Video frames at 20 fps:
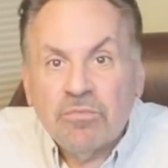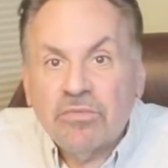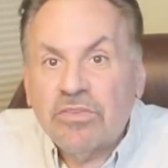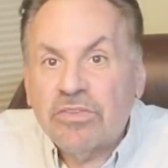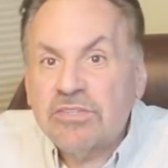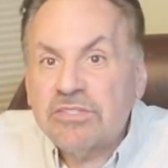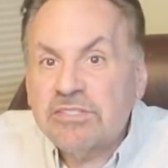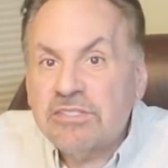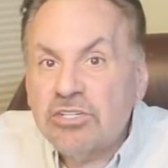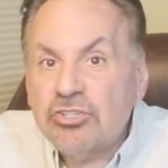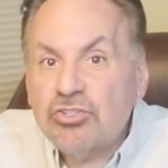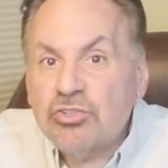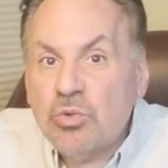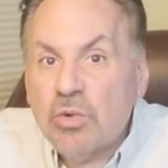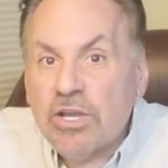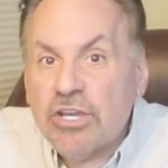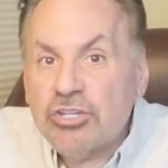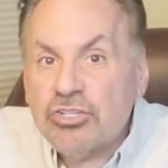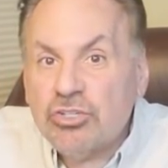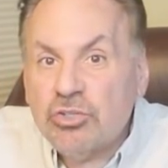The
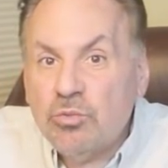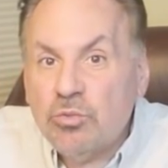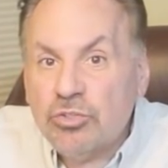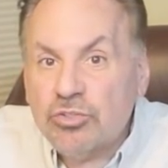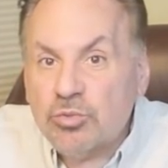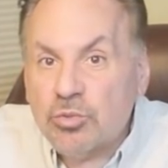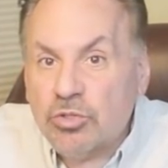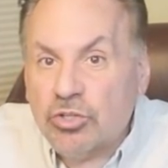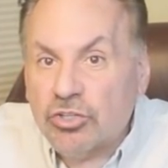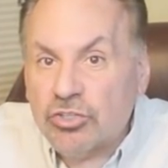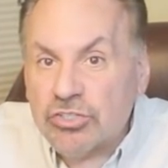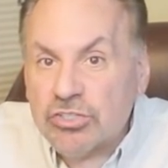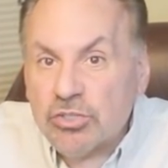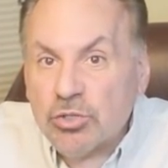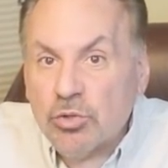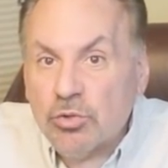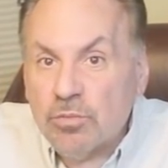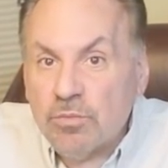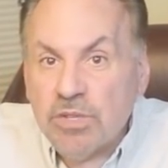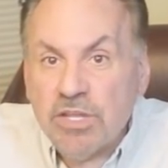situation which would
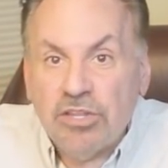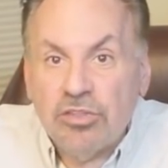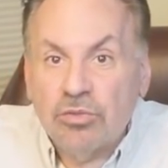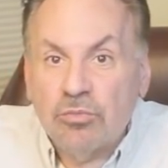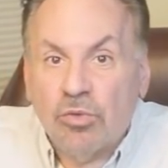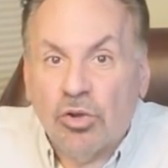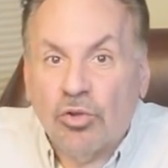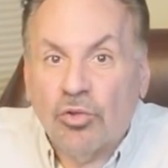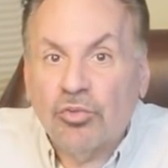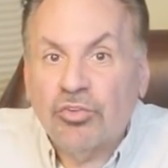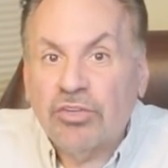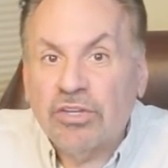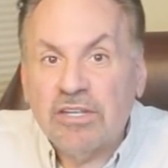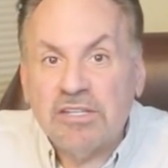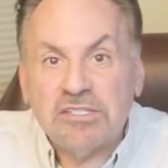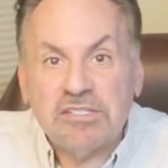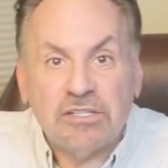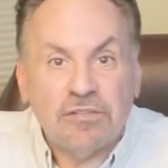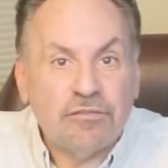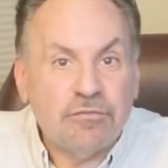concern me the most
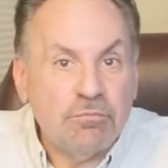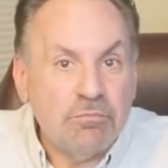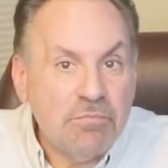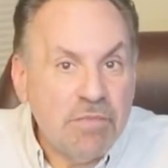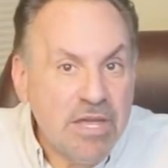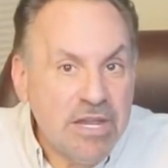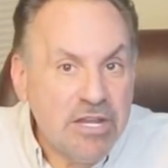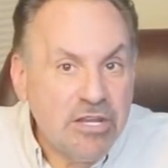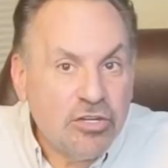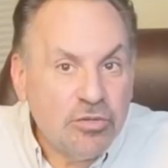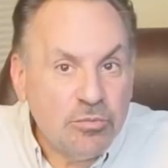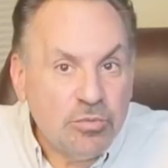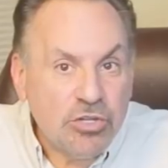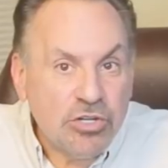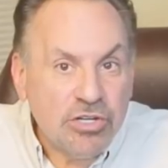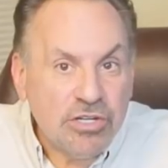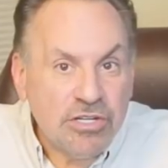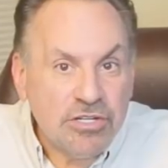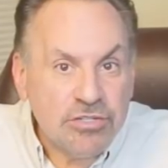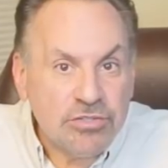is if many
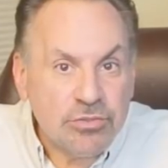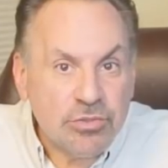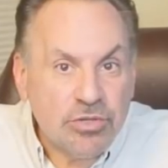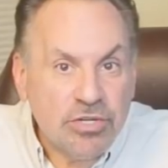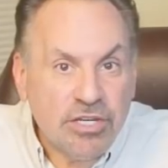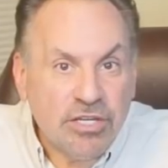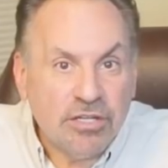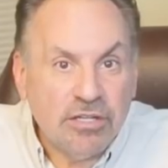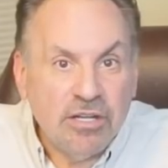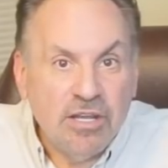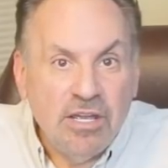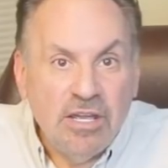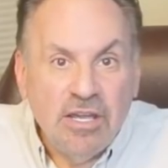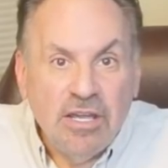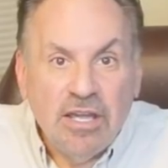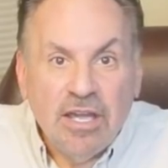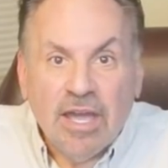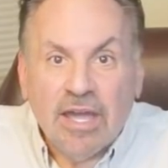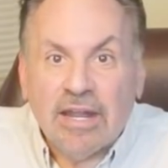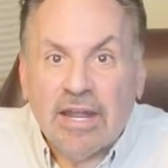communities are hit
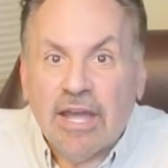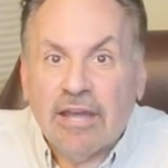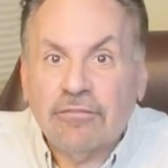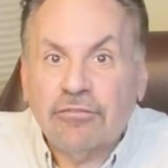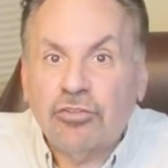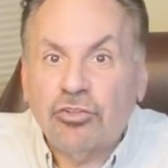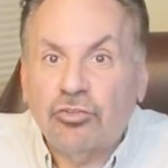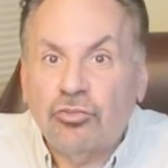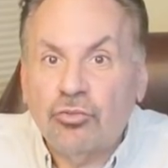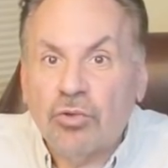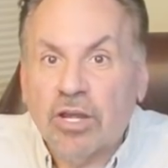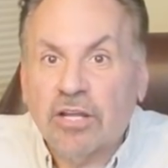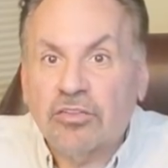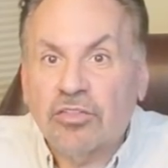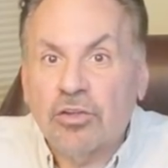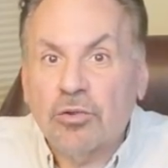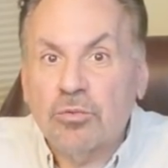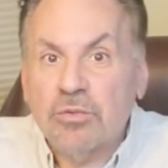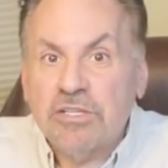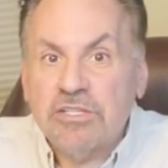and have to direct
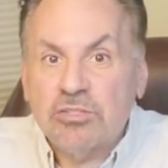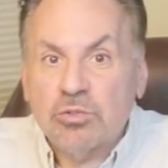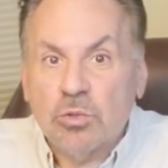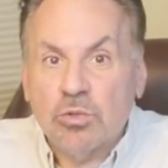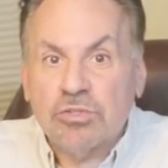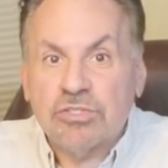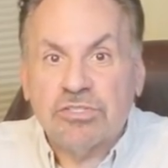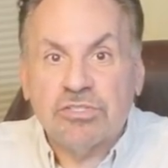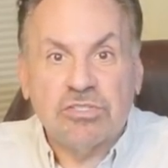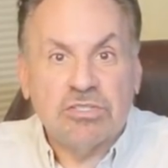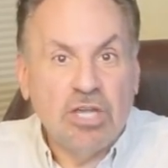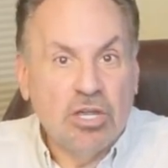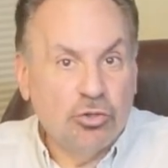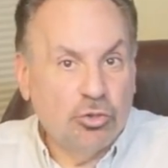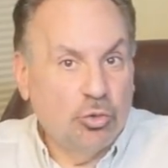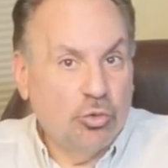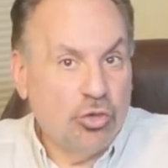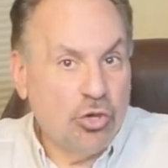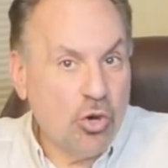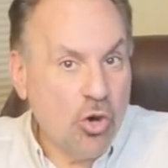their resources
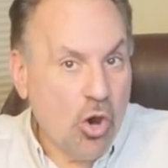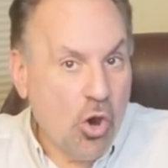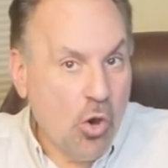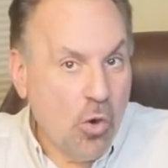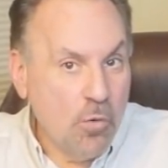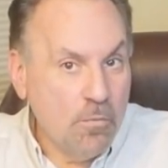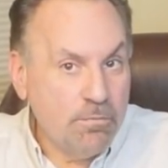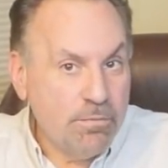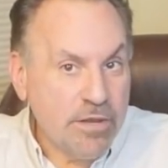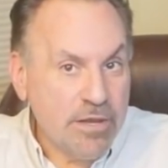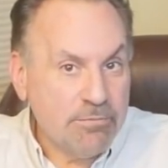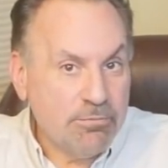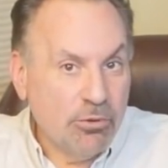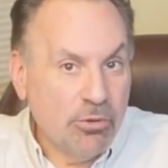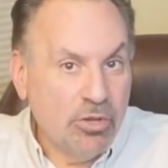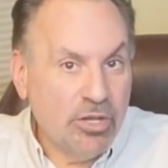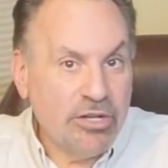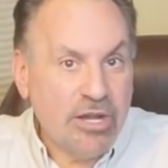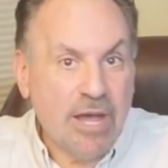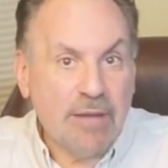to their own
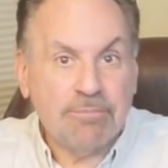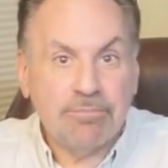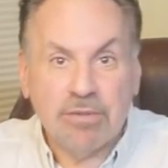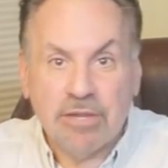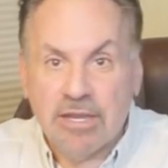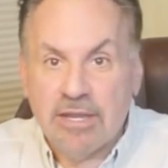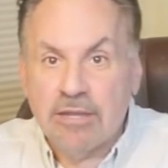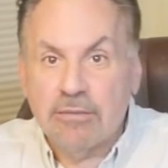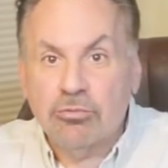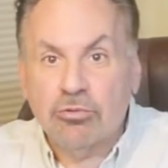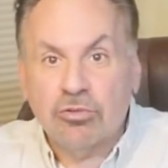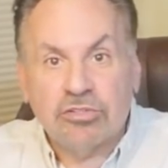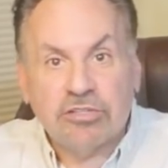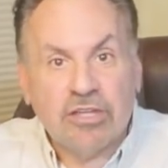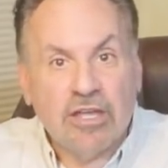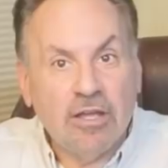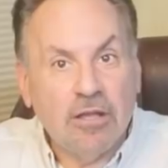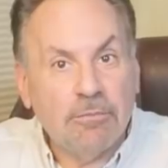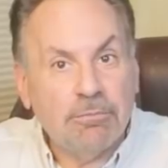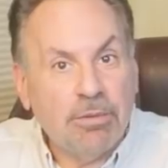people and not be able
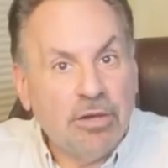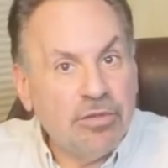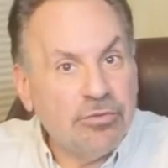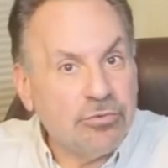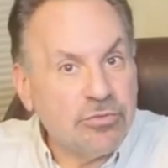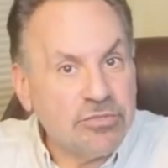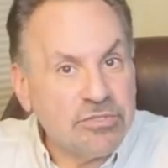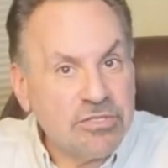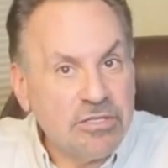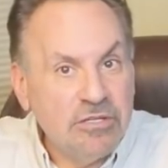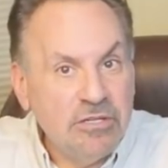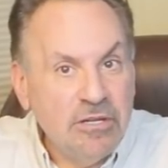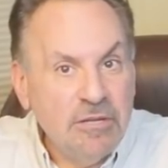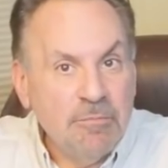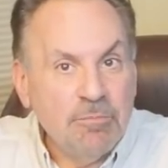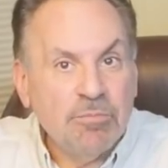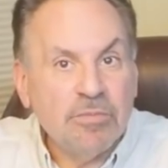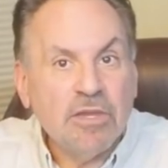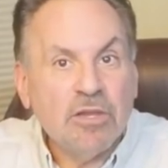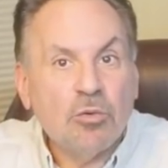to help others.
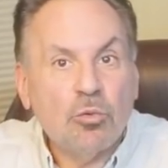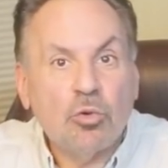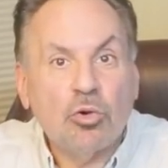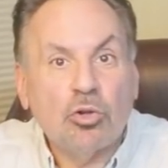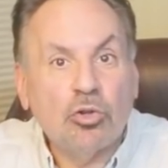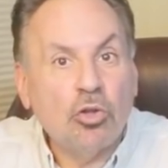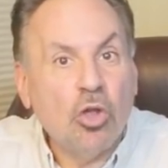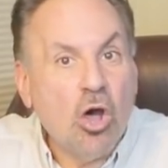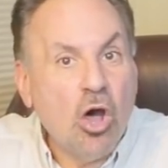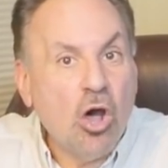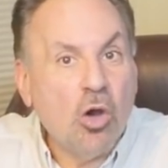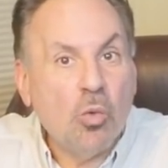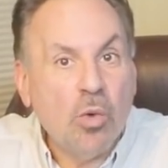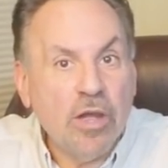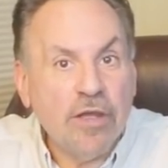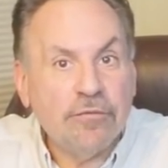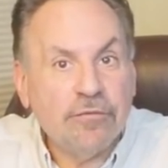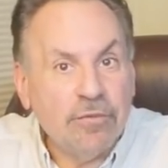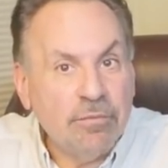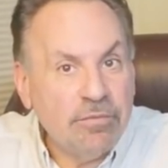We're a long
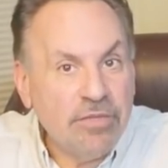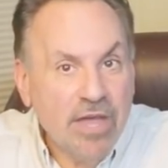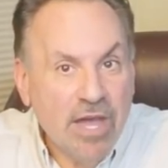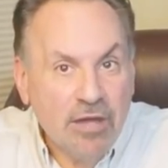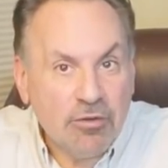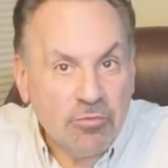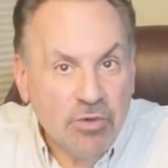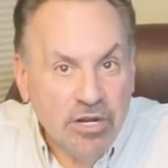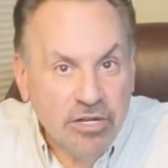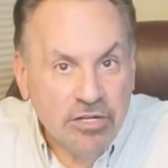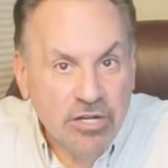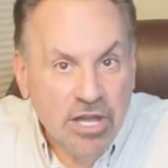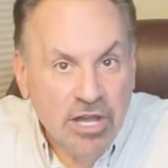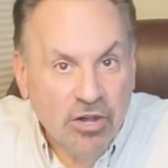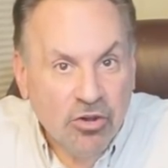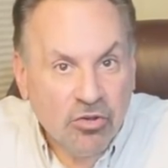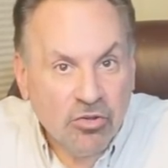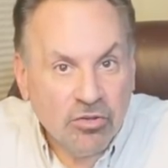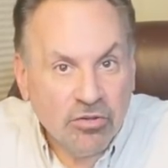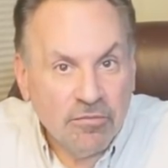way from that right
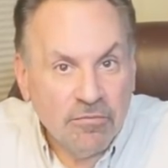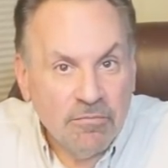now.